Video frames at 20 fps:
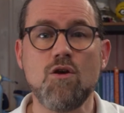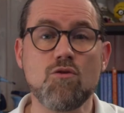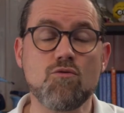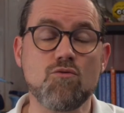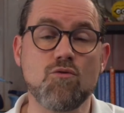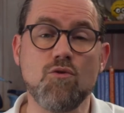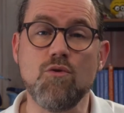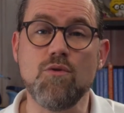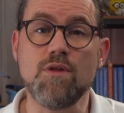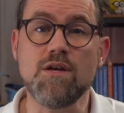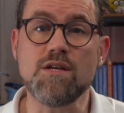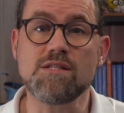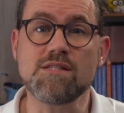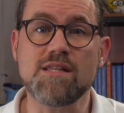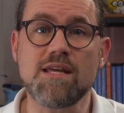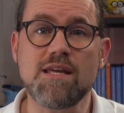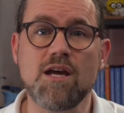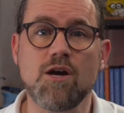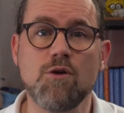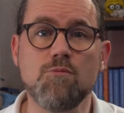Through this,
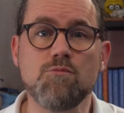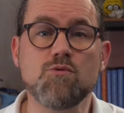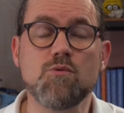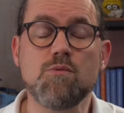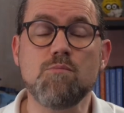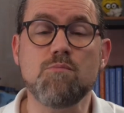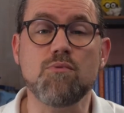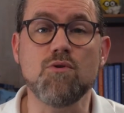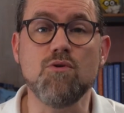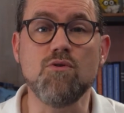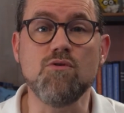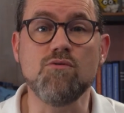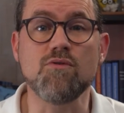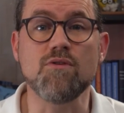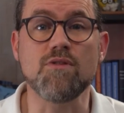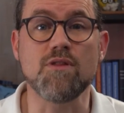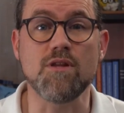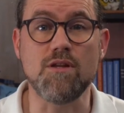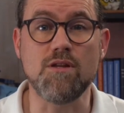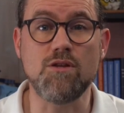they hope to improve
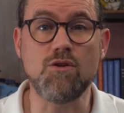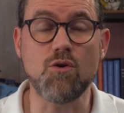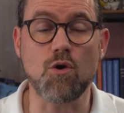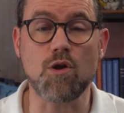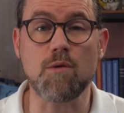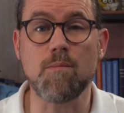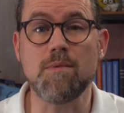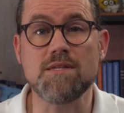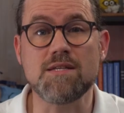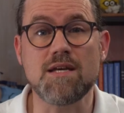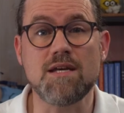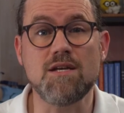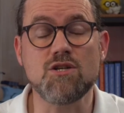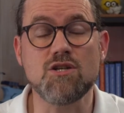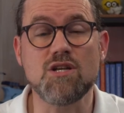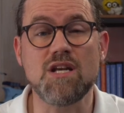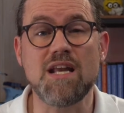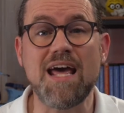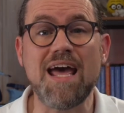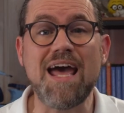the
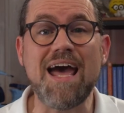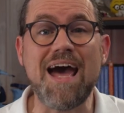documentation